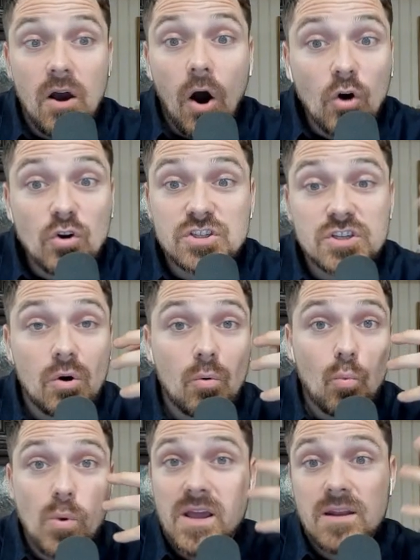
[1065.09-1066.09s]
Also,
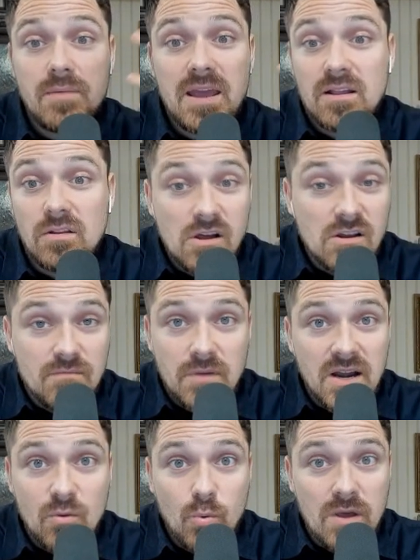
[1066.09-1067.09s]
we're going to make a lot of
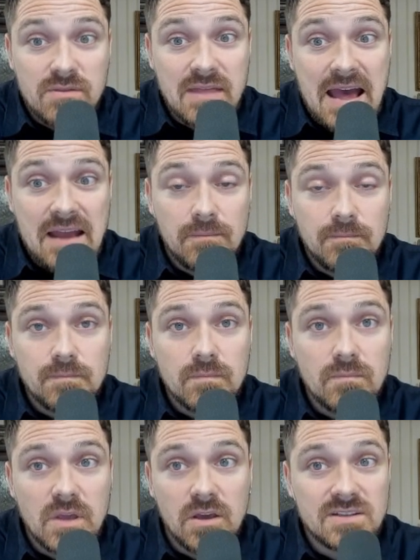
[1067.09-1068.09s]
money with that
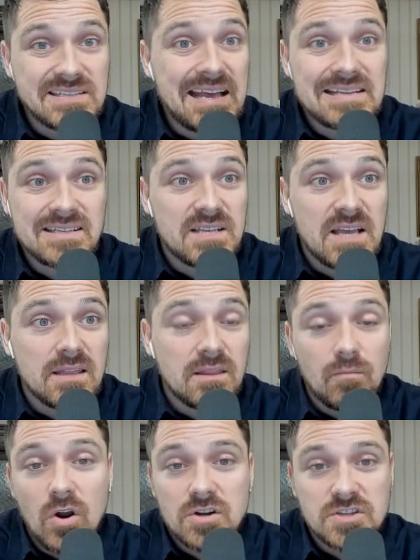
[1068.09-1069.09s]
because, as I said, the
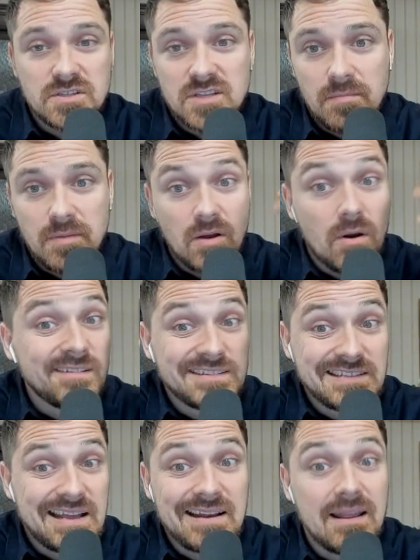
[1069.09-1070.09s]
margin is going to be around
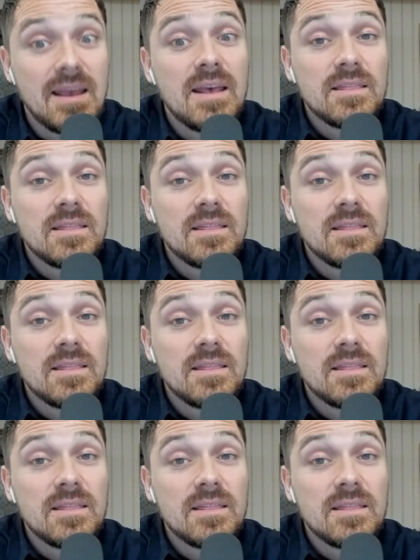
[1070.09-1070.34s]
10